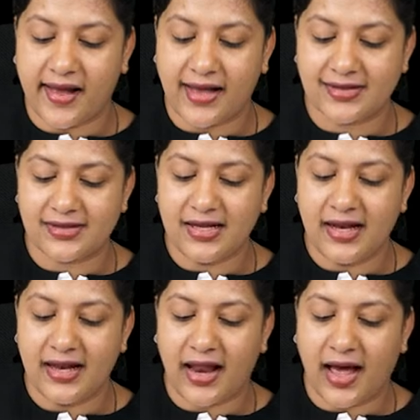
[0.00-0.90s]
as the
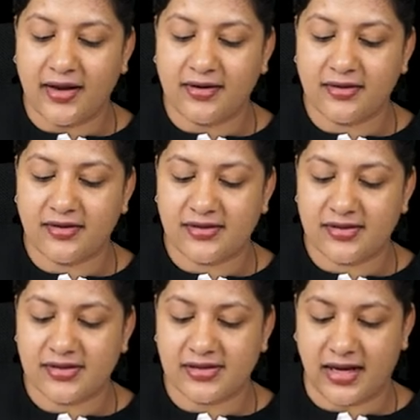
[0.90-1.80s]

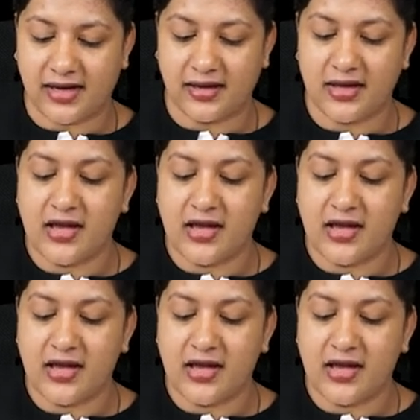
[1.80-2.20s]
Lyer's sign.